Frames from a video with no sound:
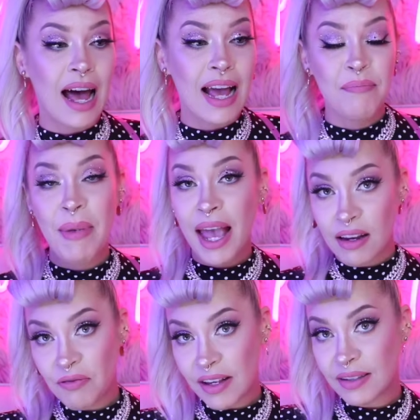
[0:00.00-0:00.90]
I
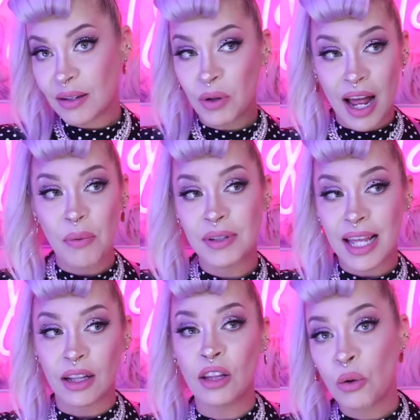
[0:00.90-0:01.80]
manifested when I was
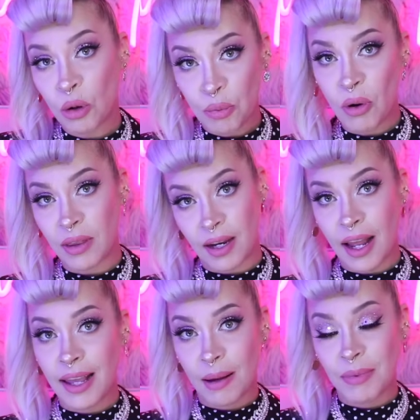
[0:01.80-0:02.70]
at a lower point than
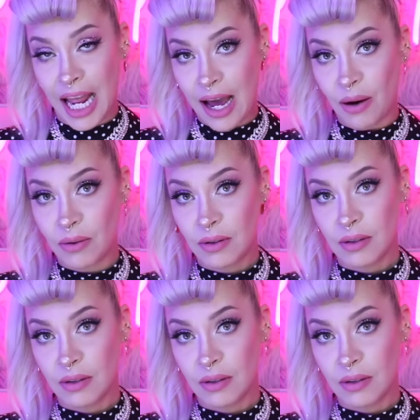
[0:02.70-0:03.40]
I am now?